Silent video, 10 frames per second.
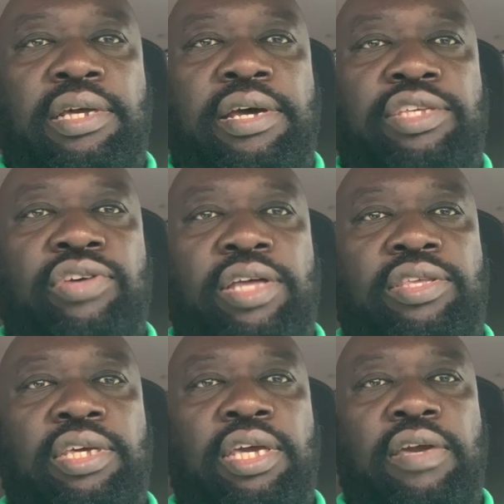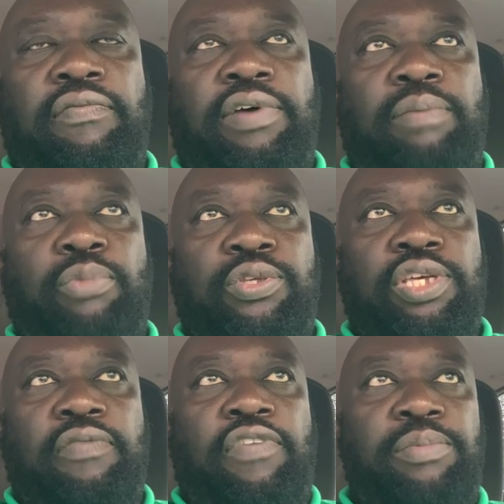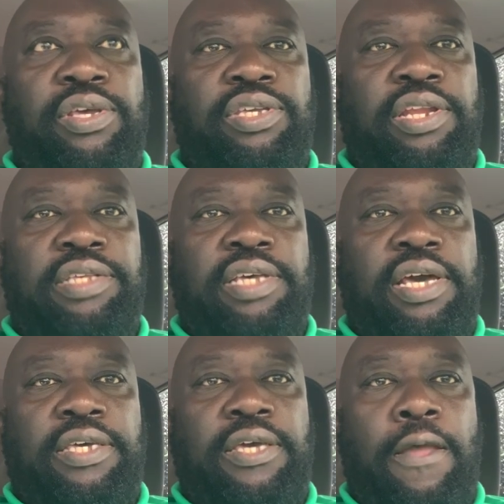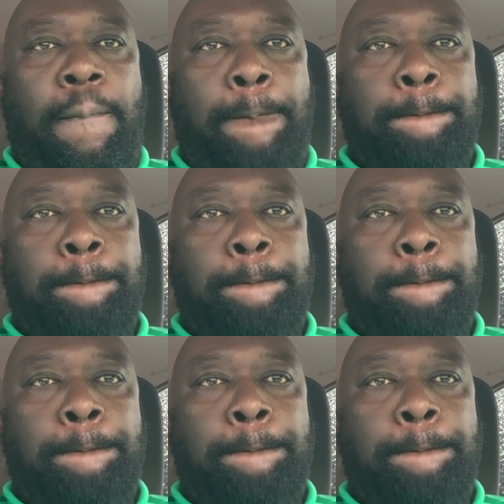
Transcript: and I try to give as much information as I can